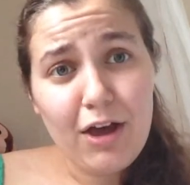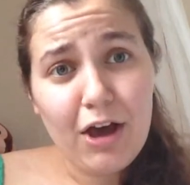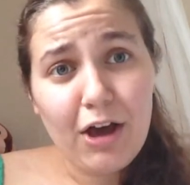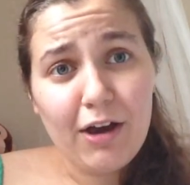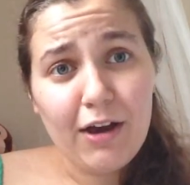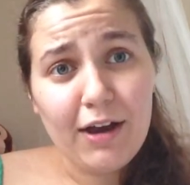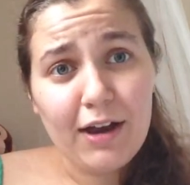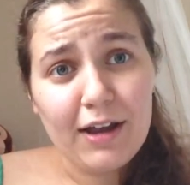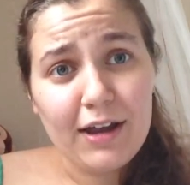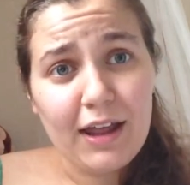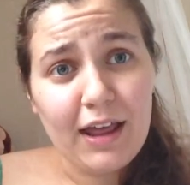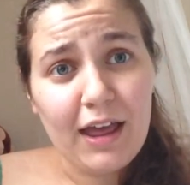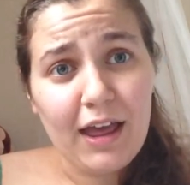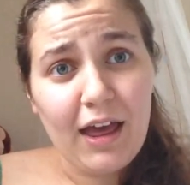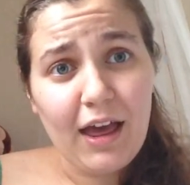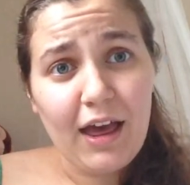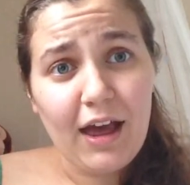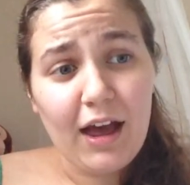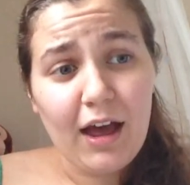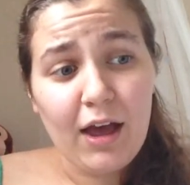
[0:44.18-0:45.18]
on
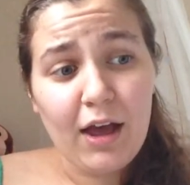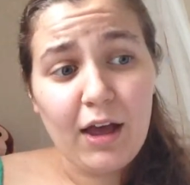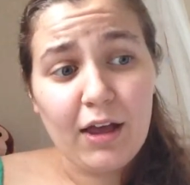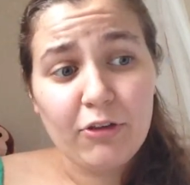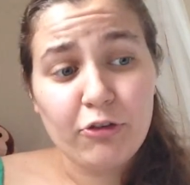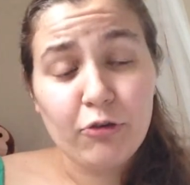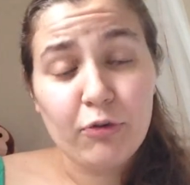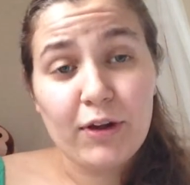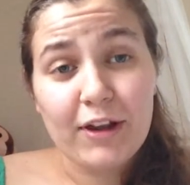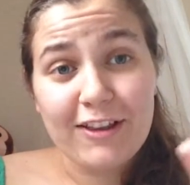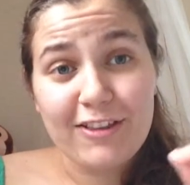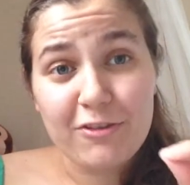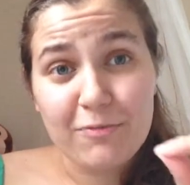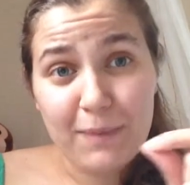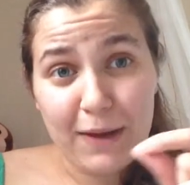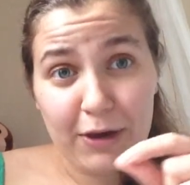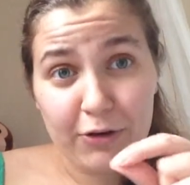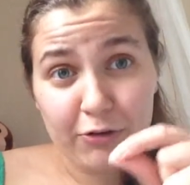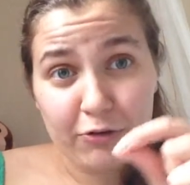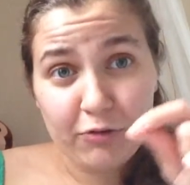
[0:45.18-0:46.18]
uh,
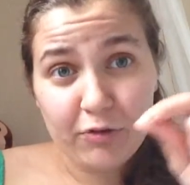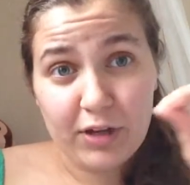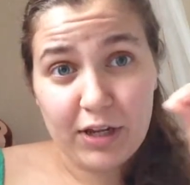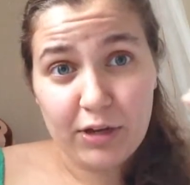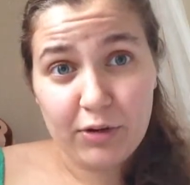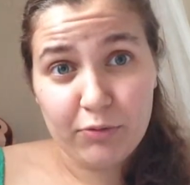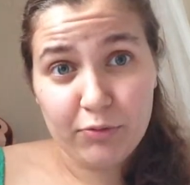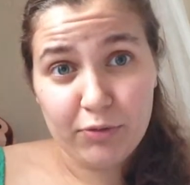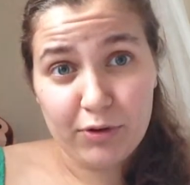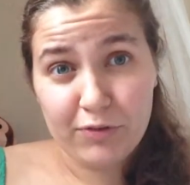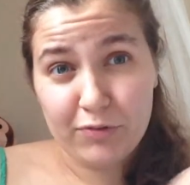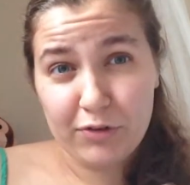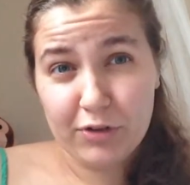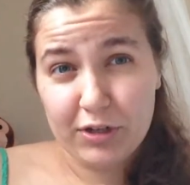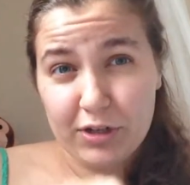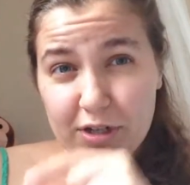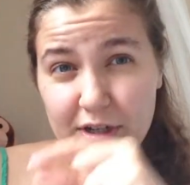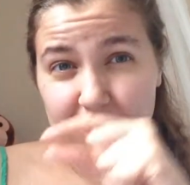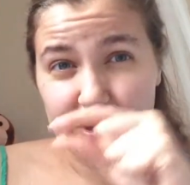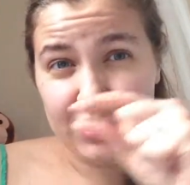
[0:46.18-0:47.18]
transboundary
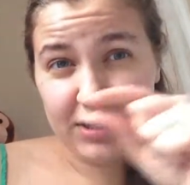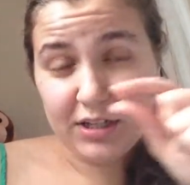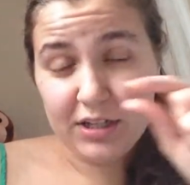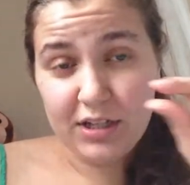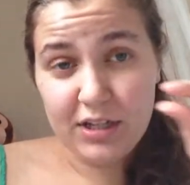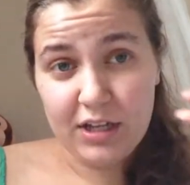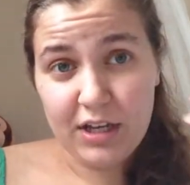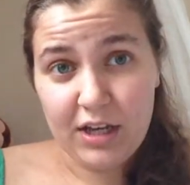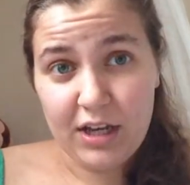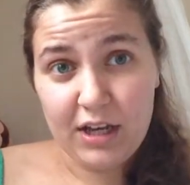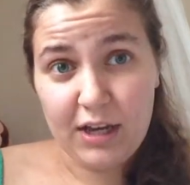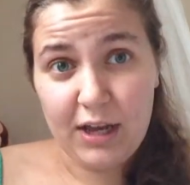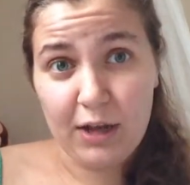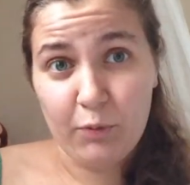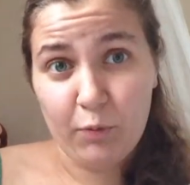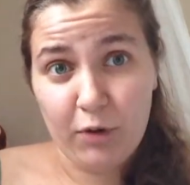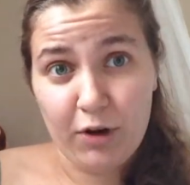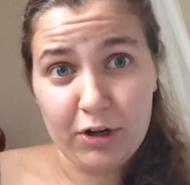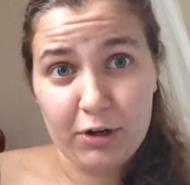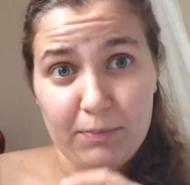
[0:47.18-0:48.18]
river uh,
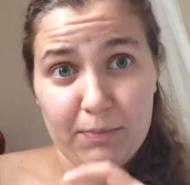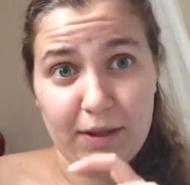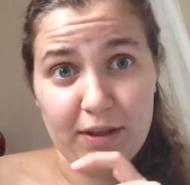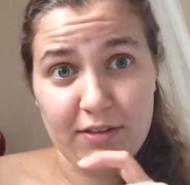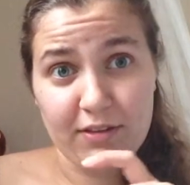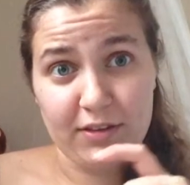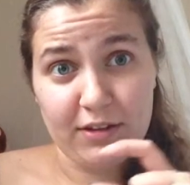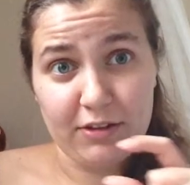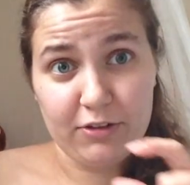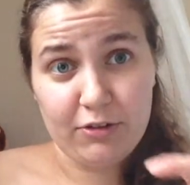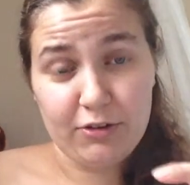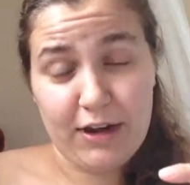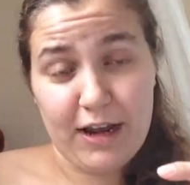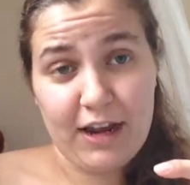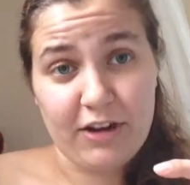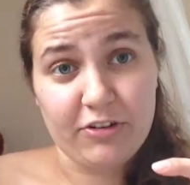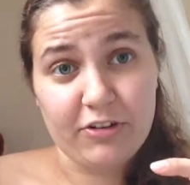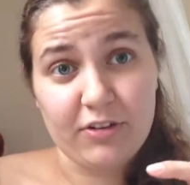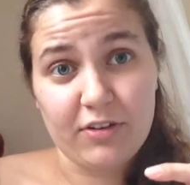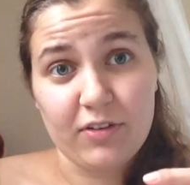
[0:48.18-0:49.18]
and water basin
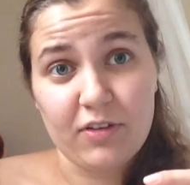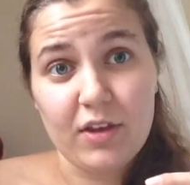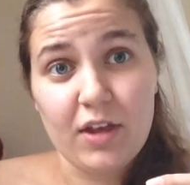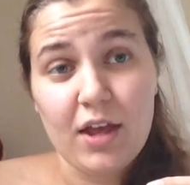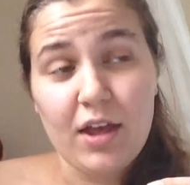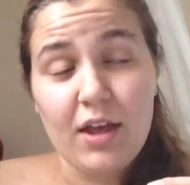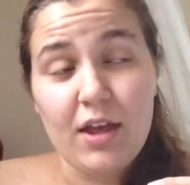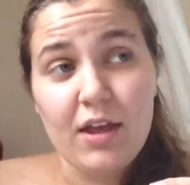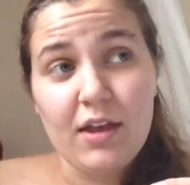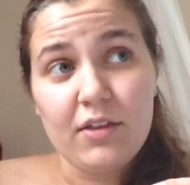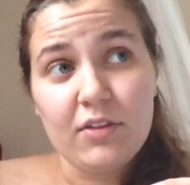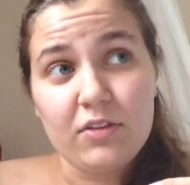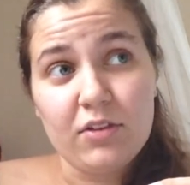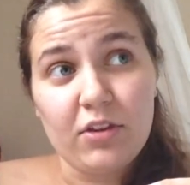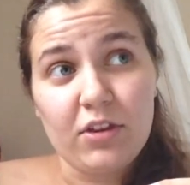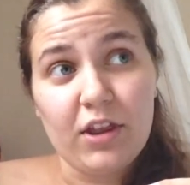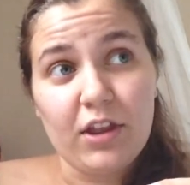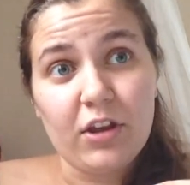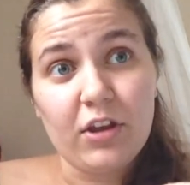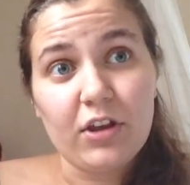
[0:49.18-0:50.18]
interactions.
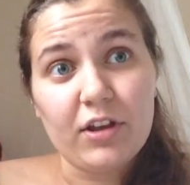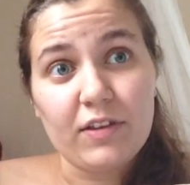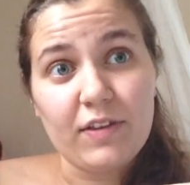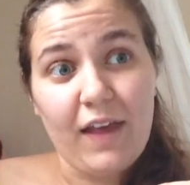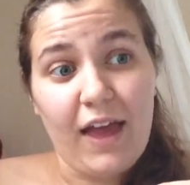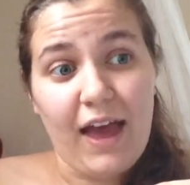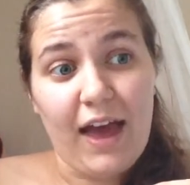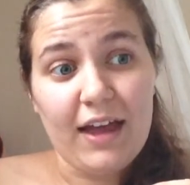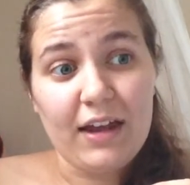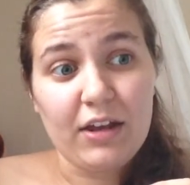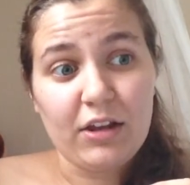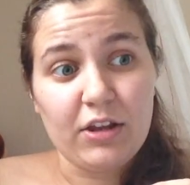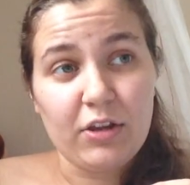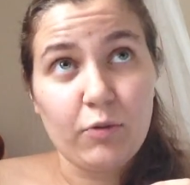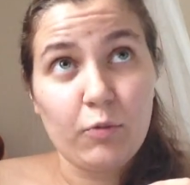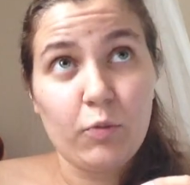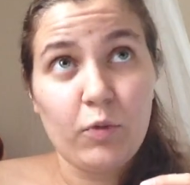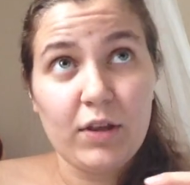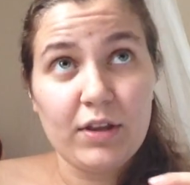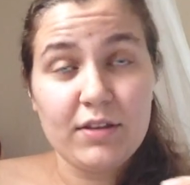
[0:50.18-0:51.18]
So they looked at
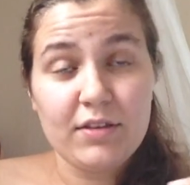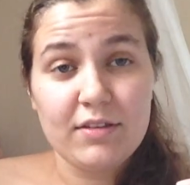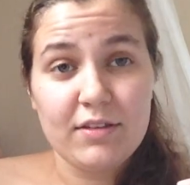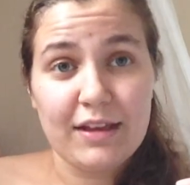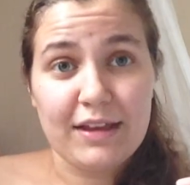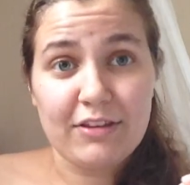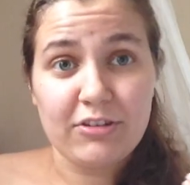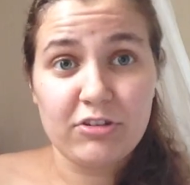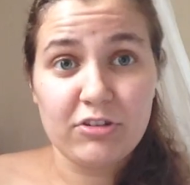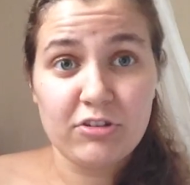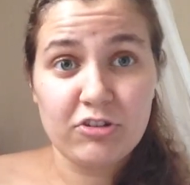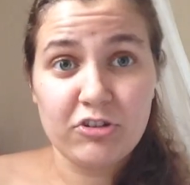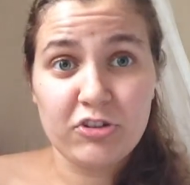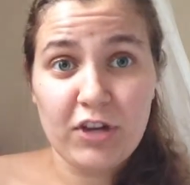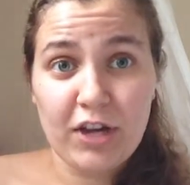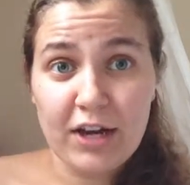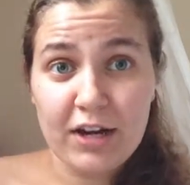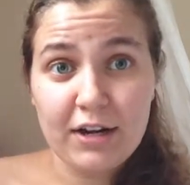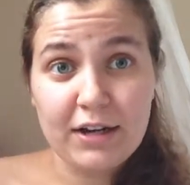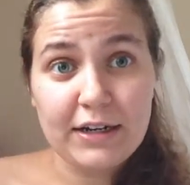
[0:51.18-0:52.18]
when states
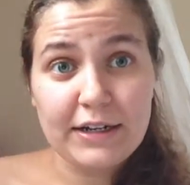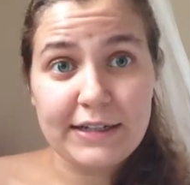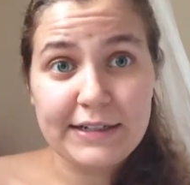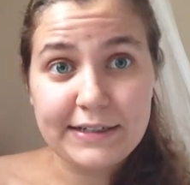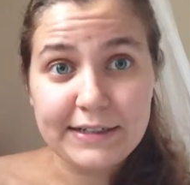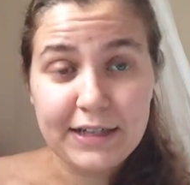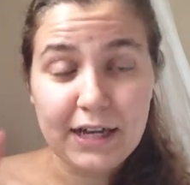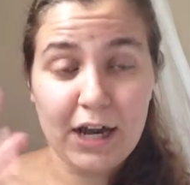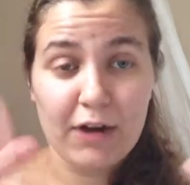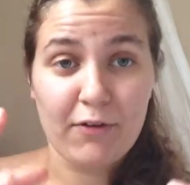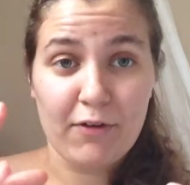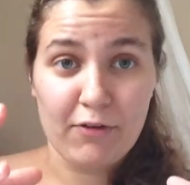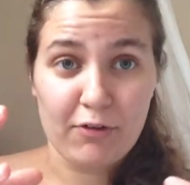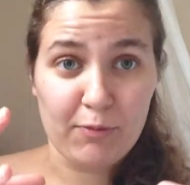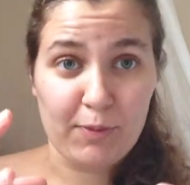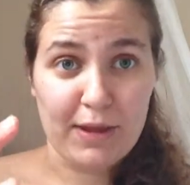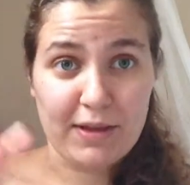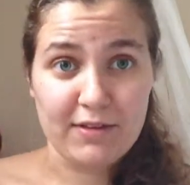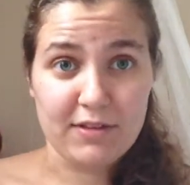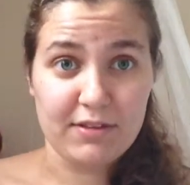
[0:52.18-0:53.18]
share a
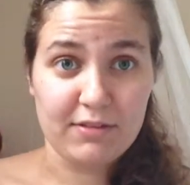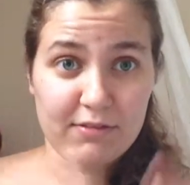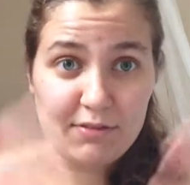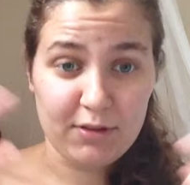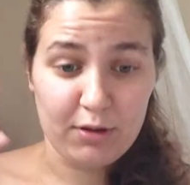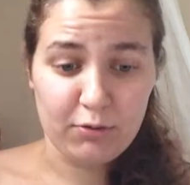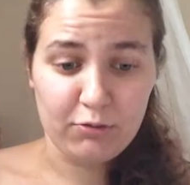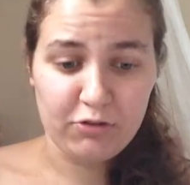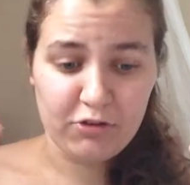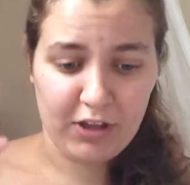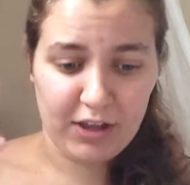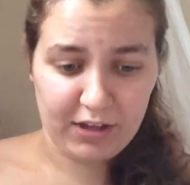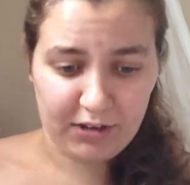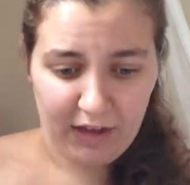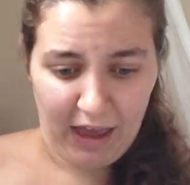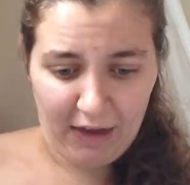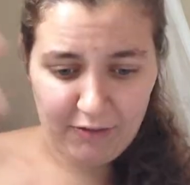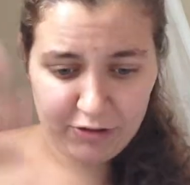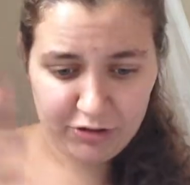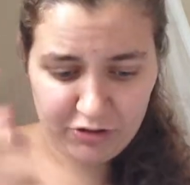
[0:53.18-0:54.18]
river basin, so
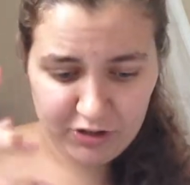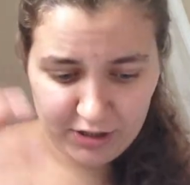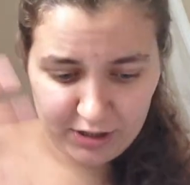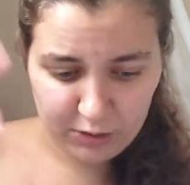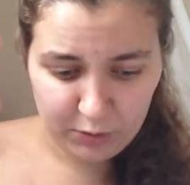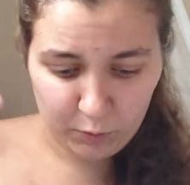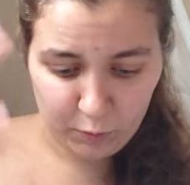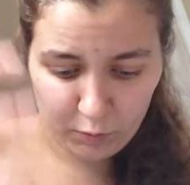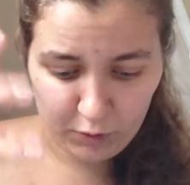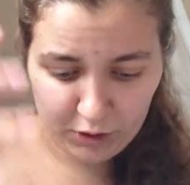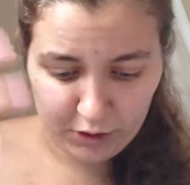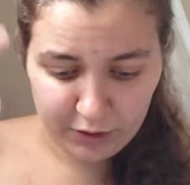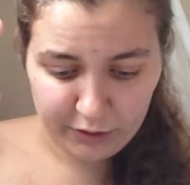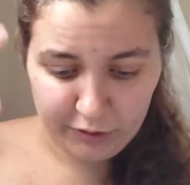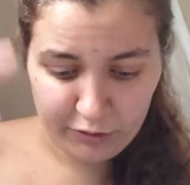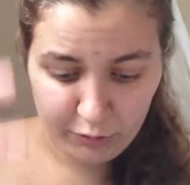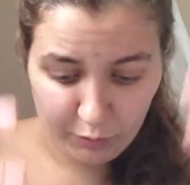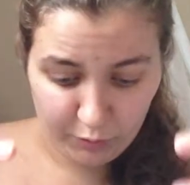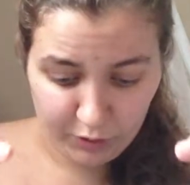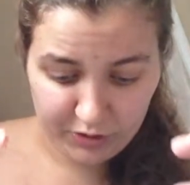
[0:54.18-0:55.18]
like have a shared water
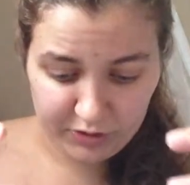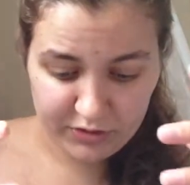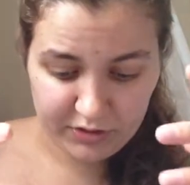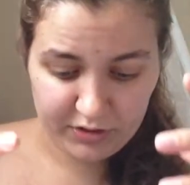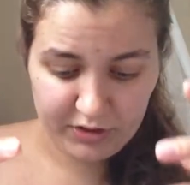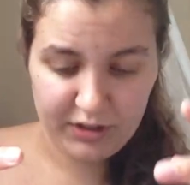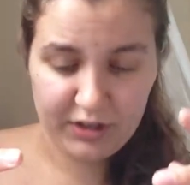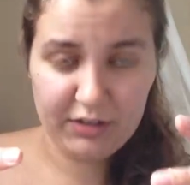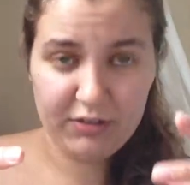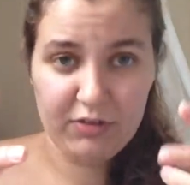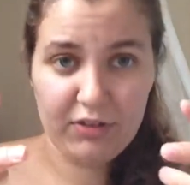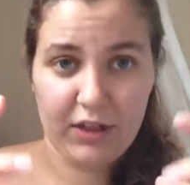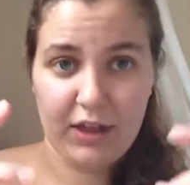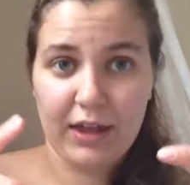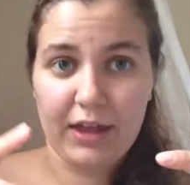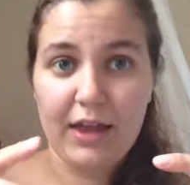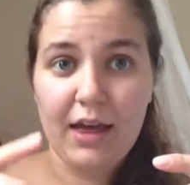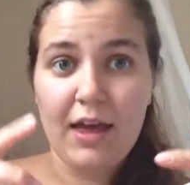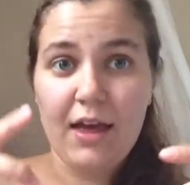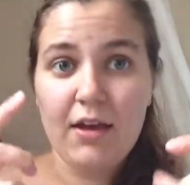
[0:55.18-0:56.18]
source kind of
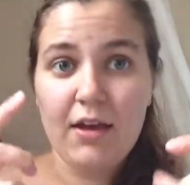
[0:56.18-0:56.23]
thing,